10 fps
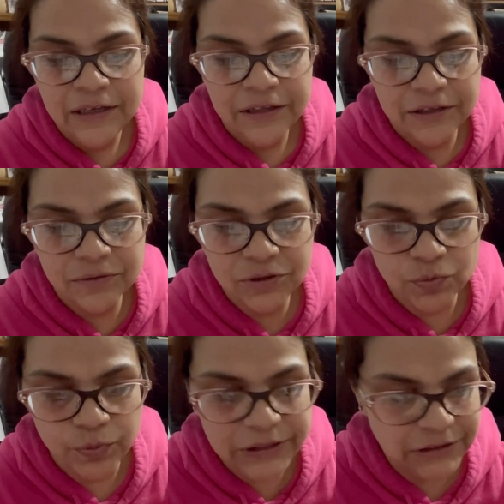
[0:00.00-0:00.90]
there was a
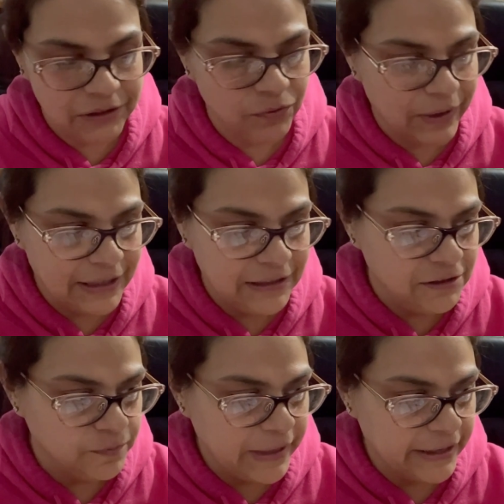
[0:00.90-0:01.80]
reason why
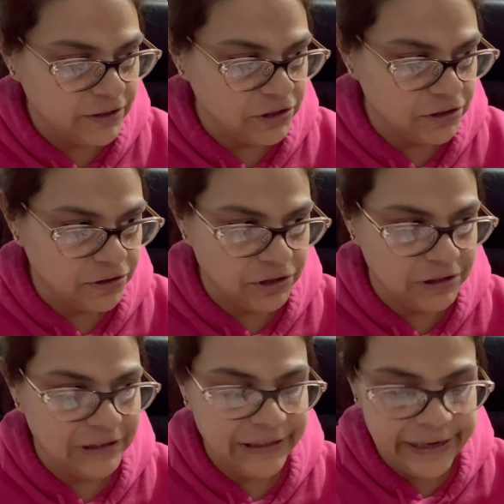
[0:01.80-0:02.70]
these packages are
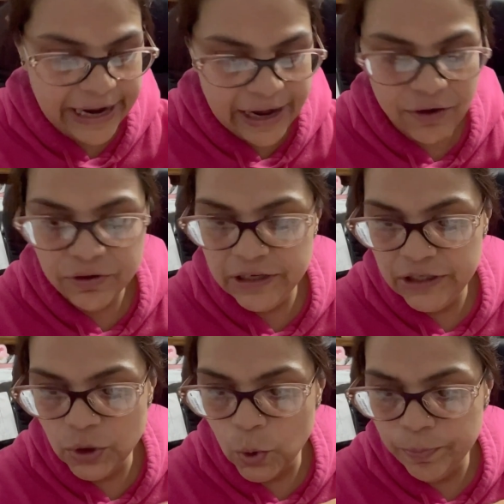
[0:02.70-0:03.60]
just now
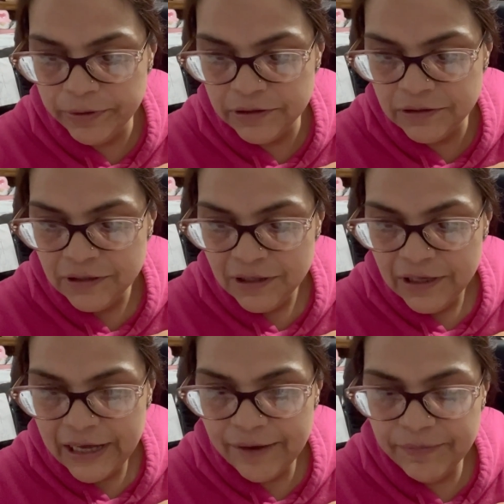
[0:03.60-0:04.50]
getting opened.
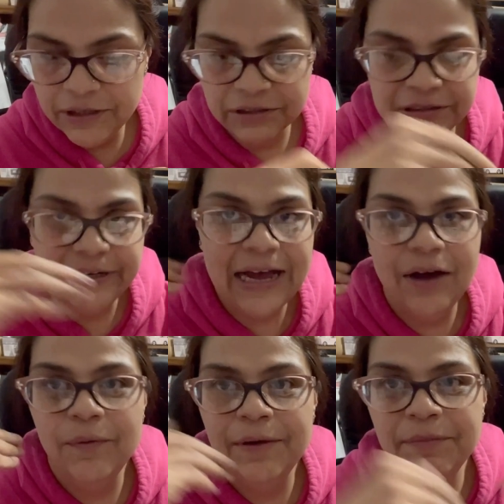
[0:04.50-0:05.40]
And because
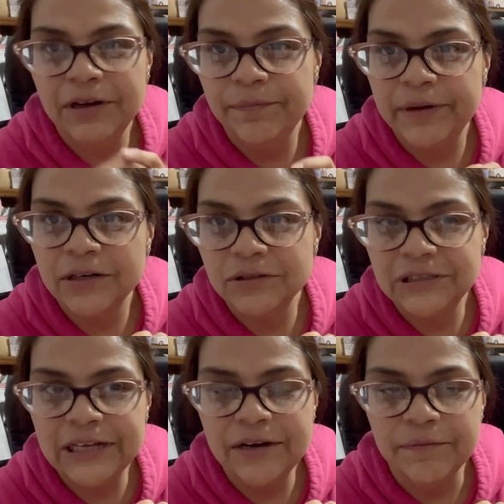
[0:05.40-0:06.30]
now I'm in a better
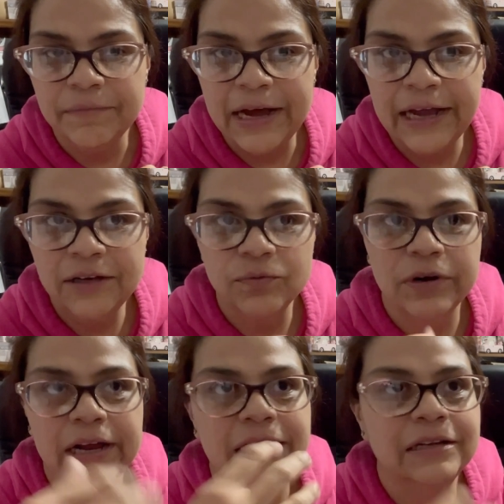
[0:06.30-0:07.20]
set mind where
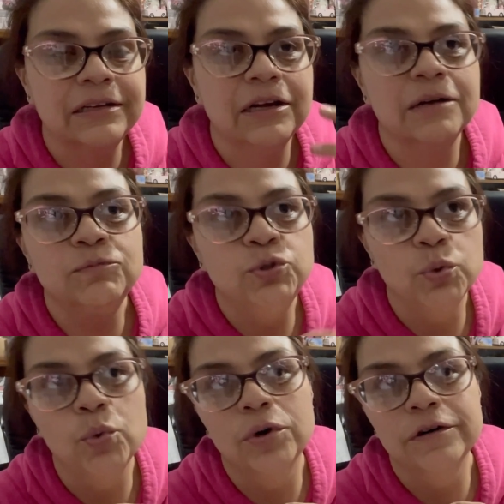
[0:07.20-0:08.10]
I can
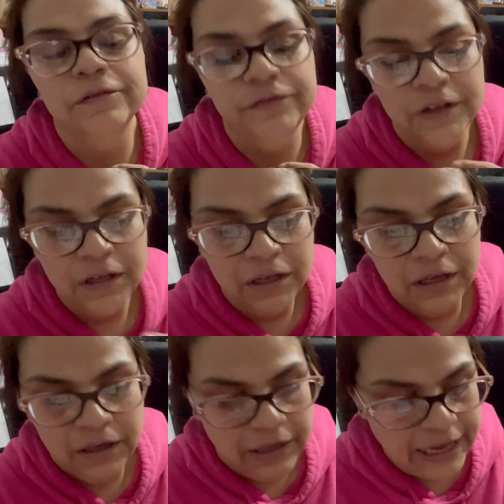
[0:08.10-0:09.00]
absorb
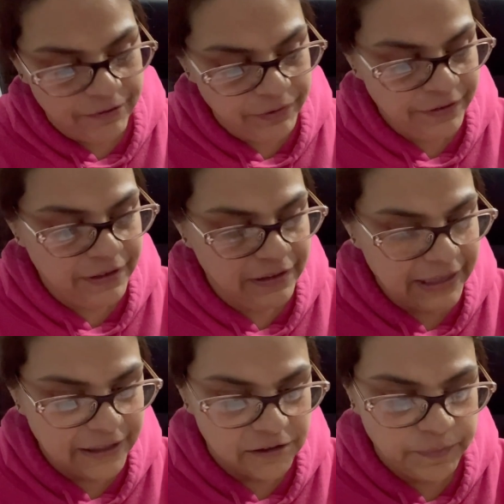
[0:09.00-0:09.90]
everything
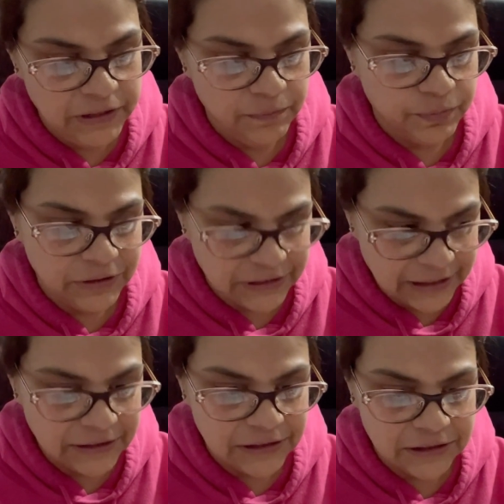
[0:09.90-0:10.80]
that is being
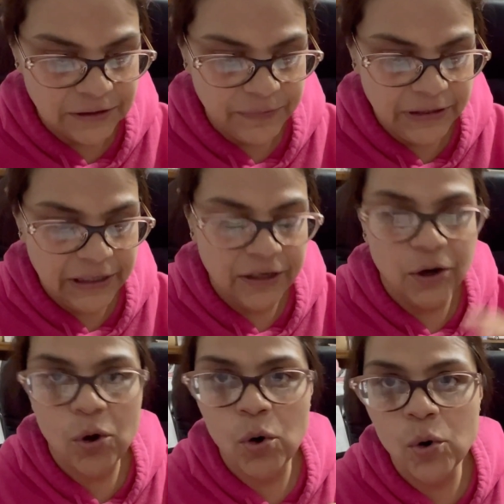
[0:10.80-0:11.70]
presented to me in a
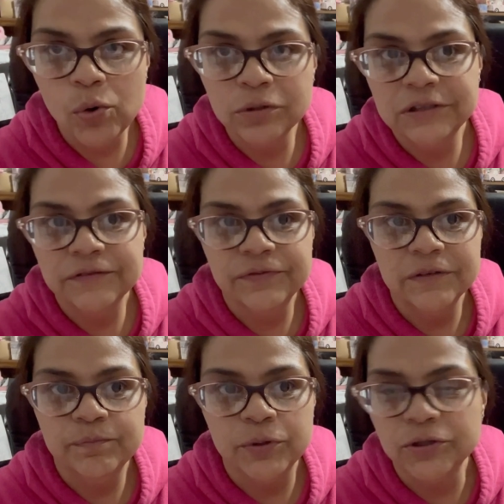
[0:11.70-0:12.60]
whole
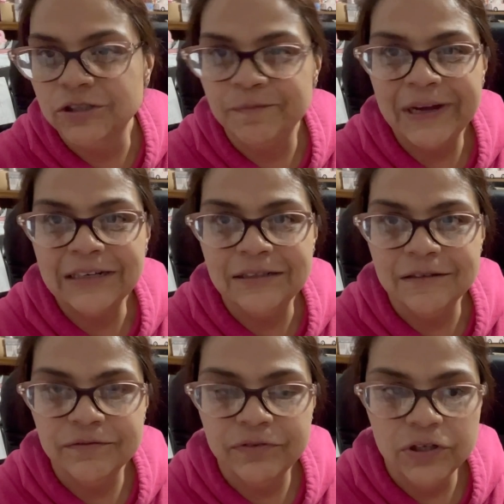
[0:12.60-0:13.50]
different
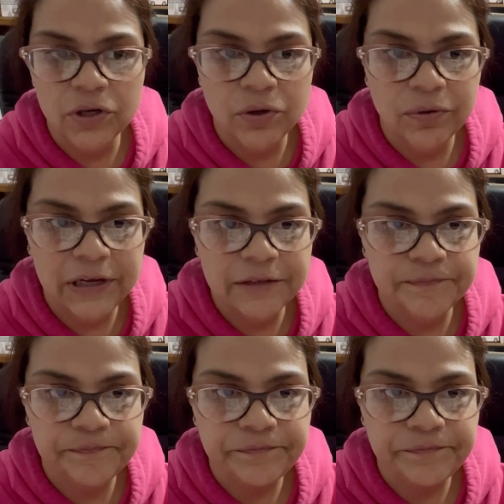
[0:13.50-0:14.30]
perspective, you know. And